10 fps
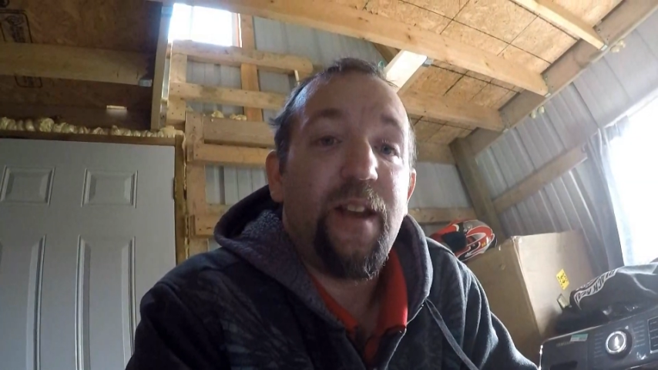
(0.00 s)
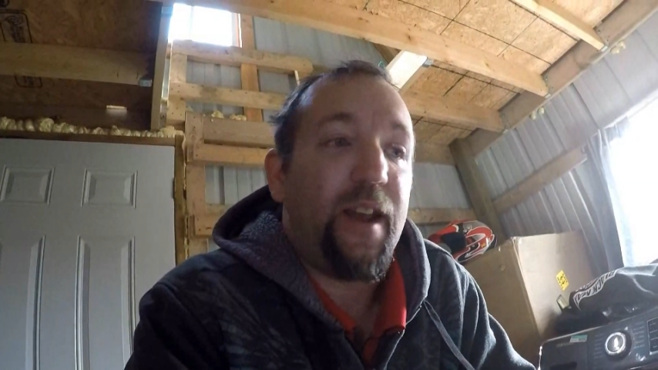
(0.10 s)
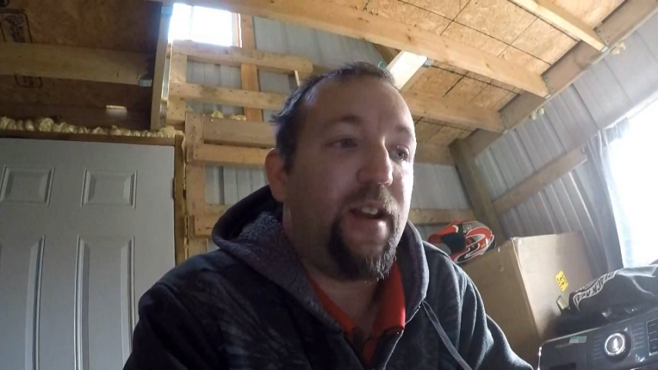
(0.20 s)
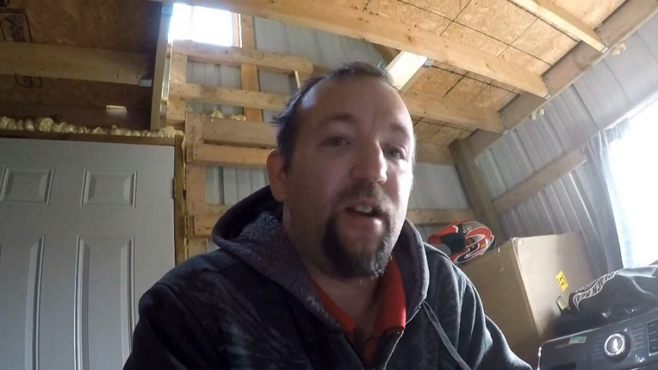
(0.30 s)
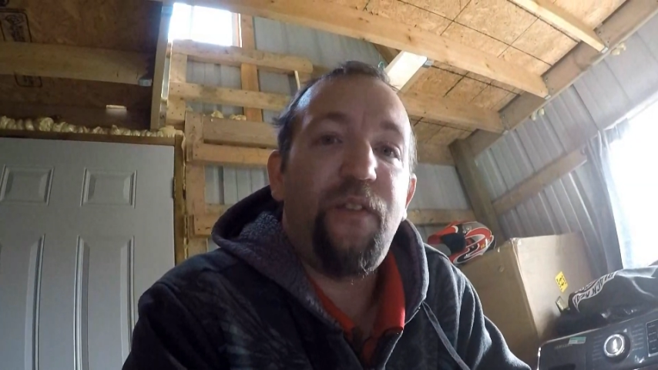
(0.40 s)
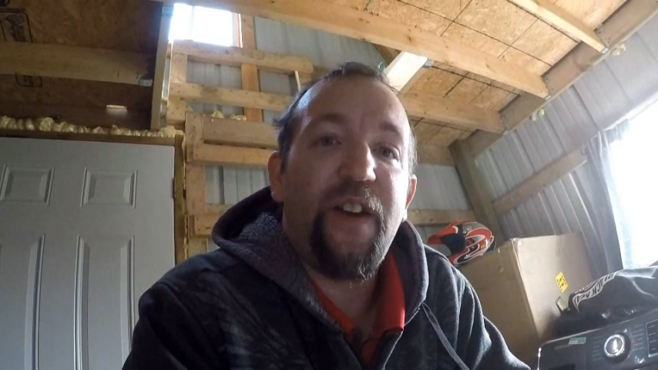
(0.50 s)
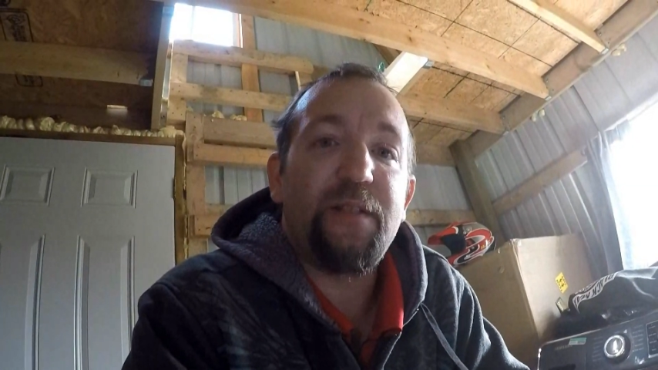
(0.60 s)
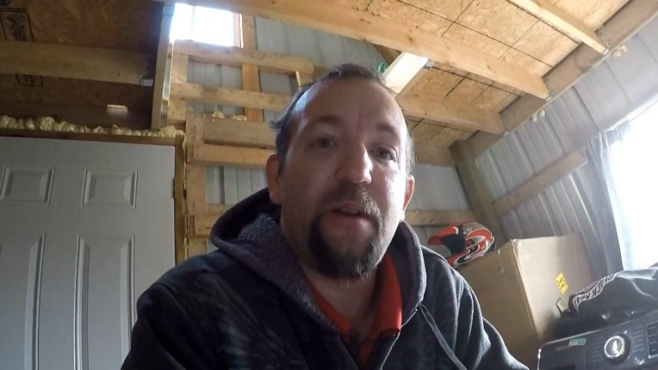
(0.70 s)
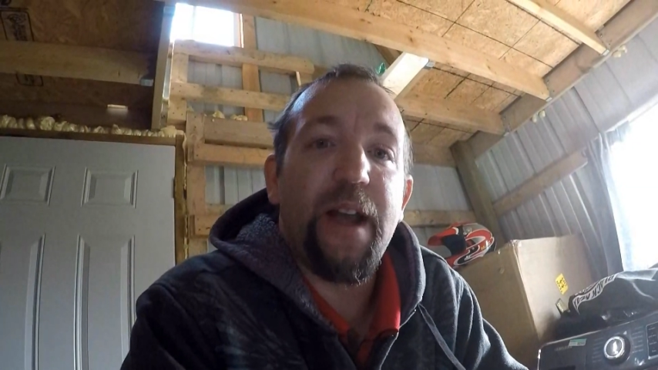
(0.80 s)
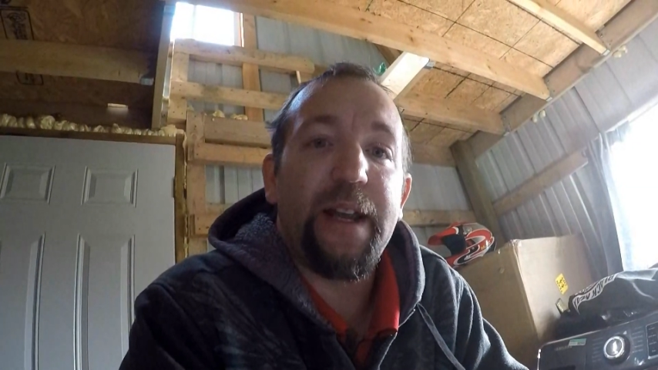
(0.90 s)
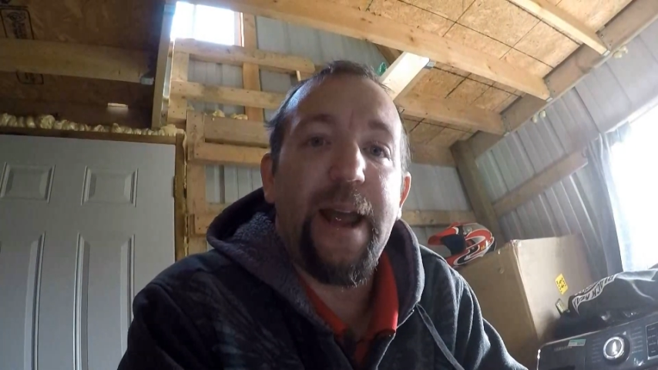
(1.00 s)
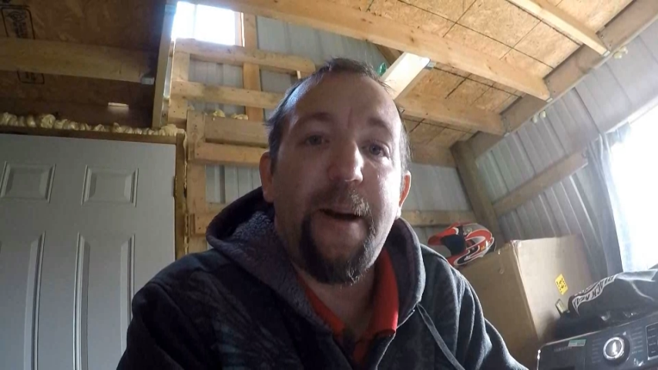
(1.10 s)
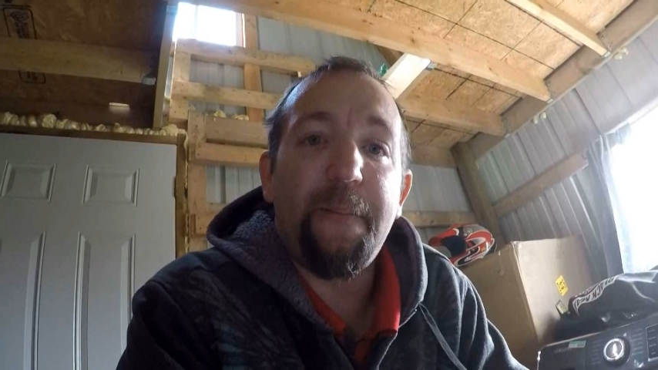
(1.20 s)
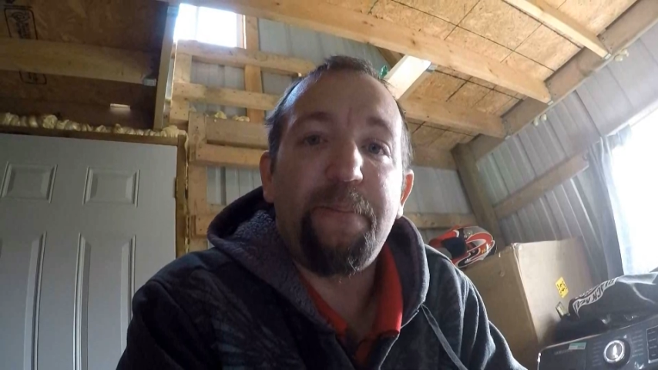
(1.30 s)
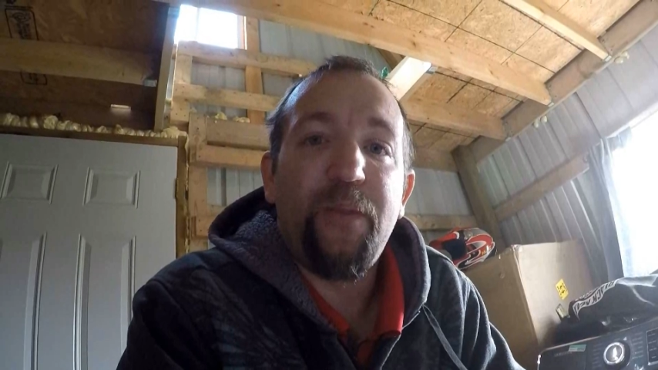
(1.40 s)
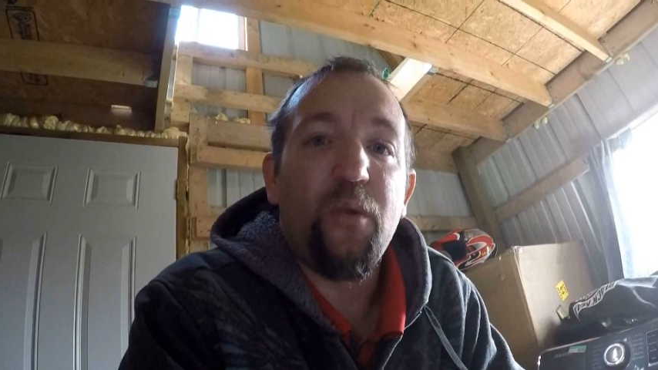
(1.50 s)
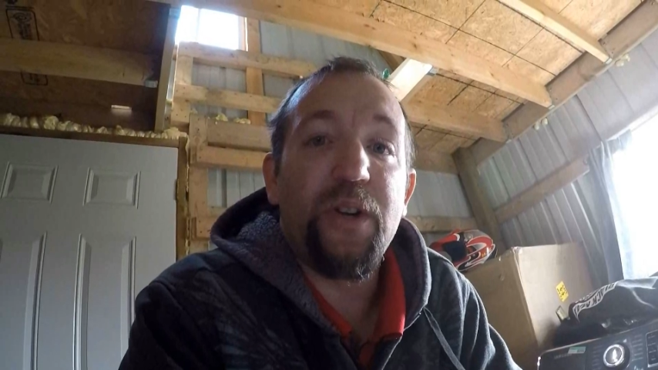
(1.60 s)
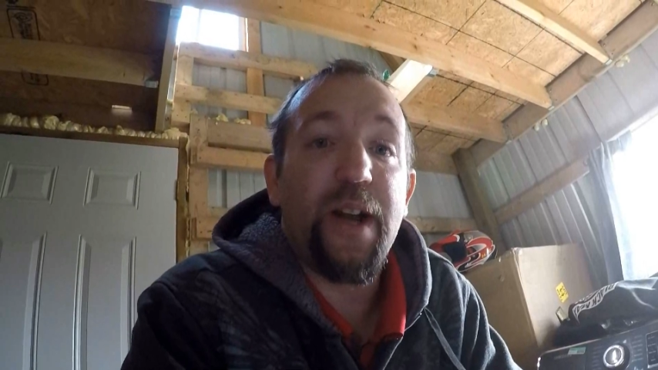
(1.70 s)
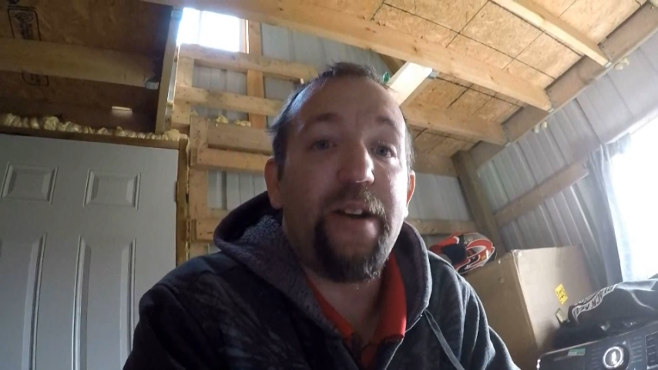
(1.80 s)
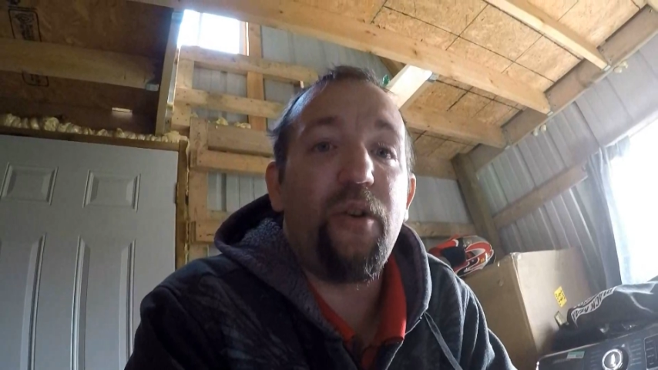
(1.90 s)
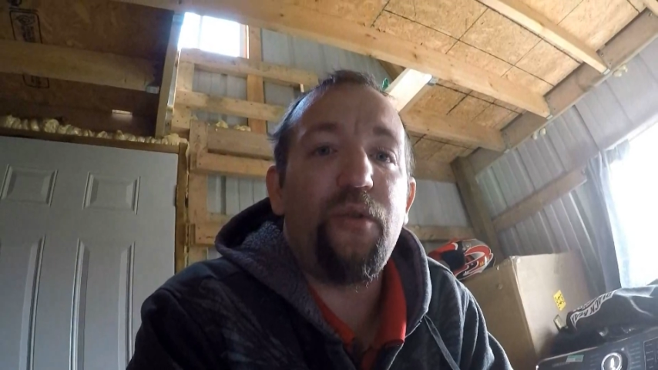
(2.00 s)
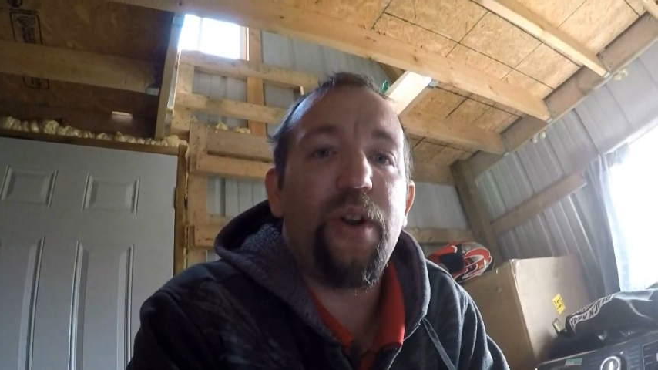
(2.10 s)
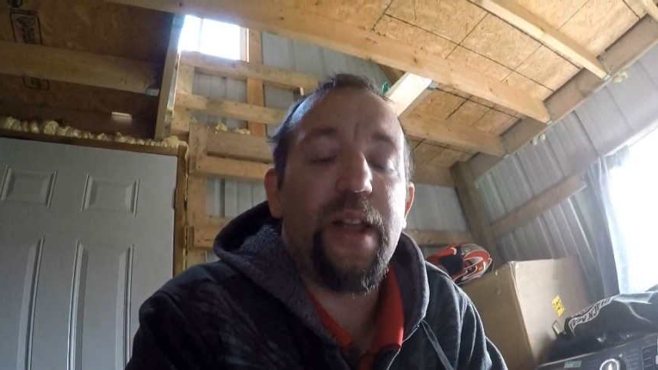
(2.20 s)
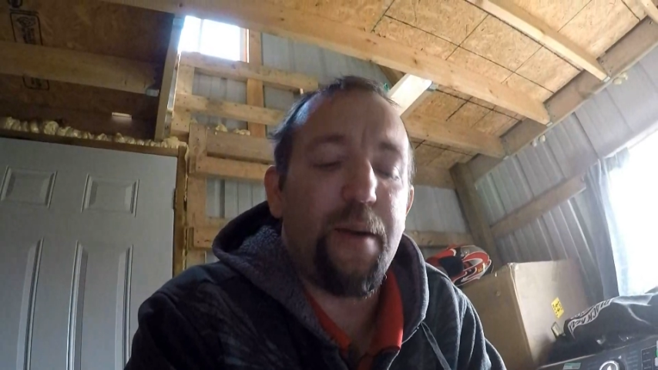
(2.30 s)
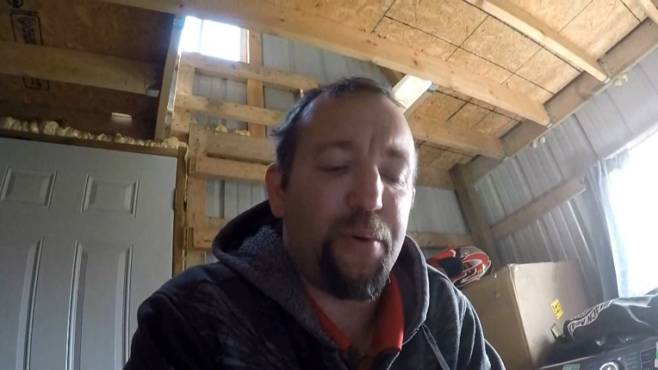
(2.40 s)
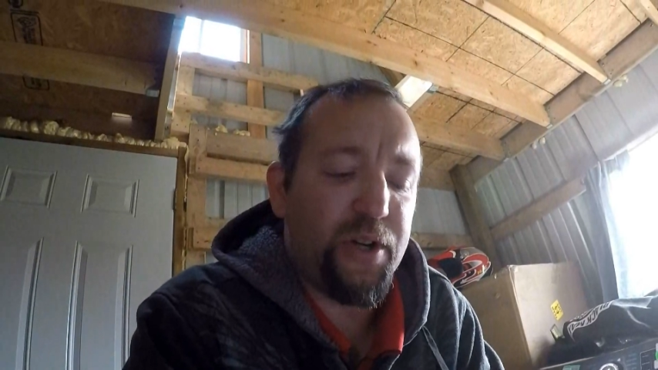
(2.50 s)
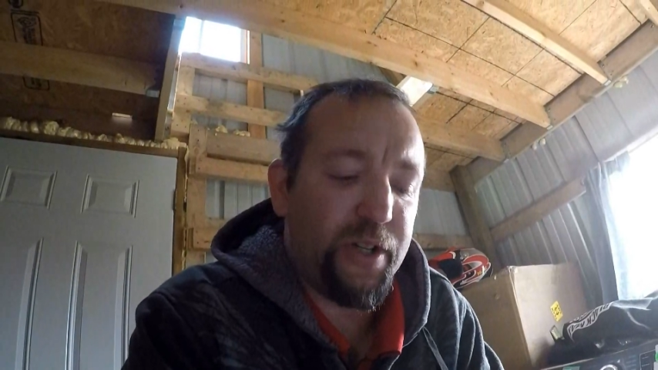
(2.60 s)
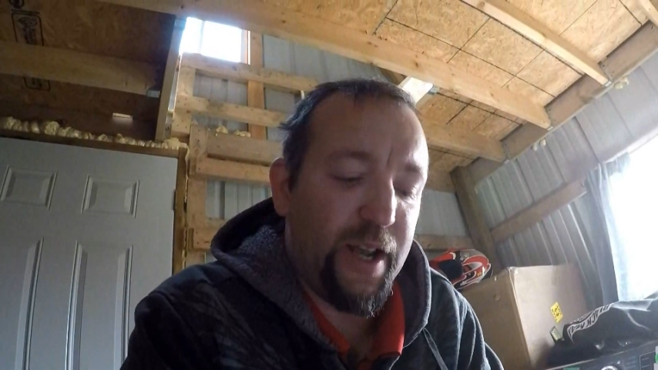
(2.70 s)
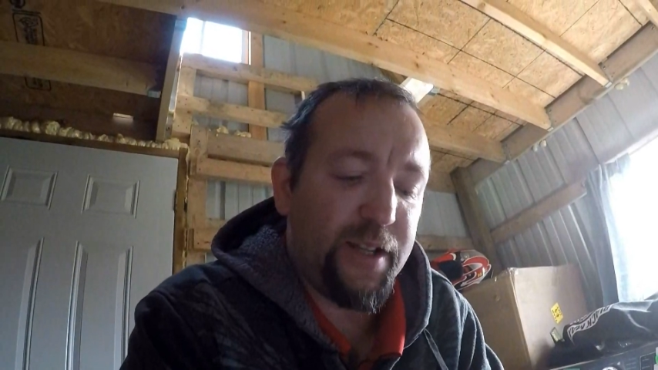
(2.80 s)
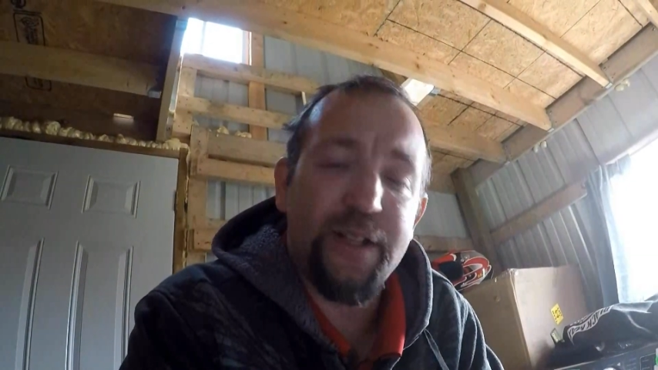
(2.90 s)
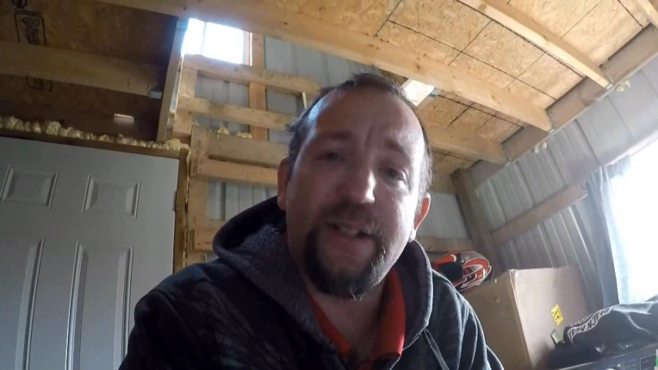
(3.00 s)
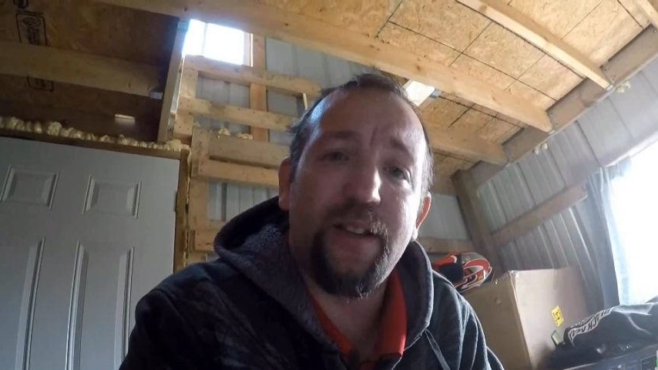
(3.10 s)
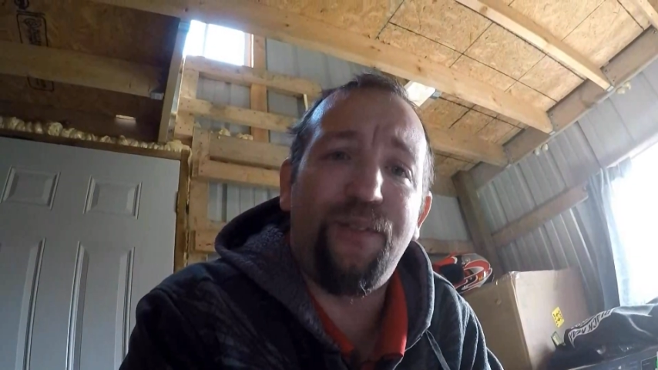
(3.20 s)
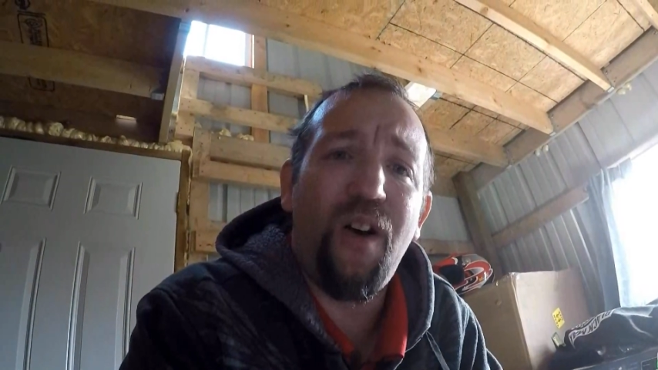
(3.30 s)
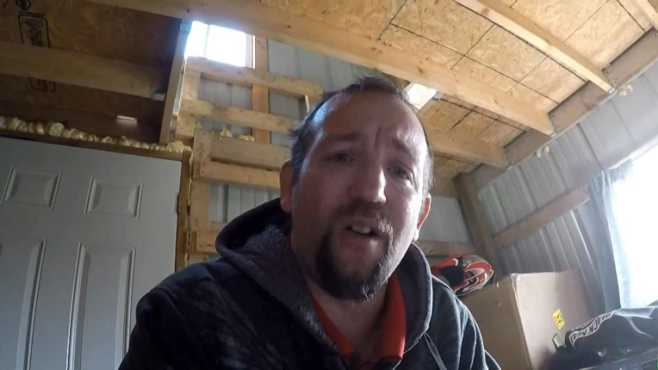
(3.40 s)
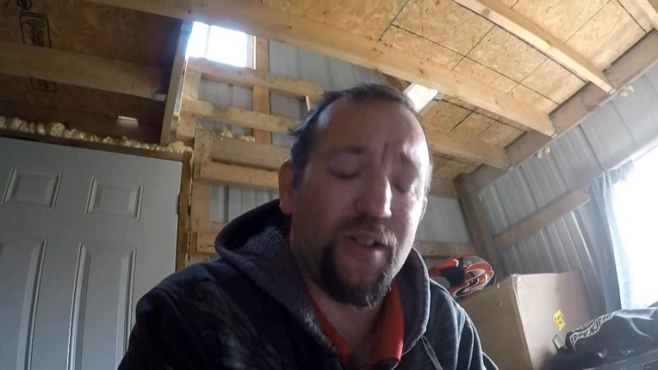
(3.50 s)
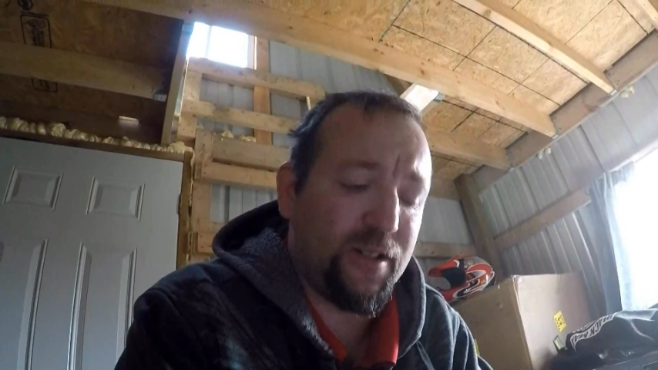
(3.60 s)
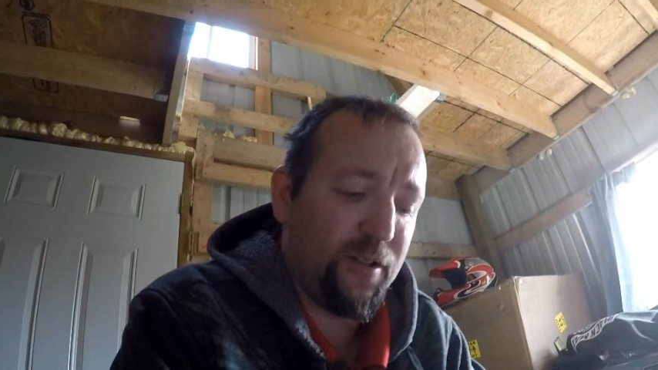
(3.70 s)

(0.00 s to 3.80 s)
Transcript: and it affects my account, which I don't really appreciate since it's false.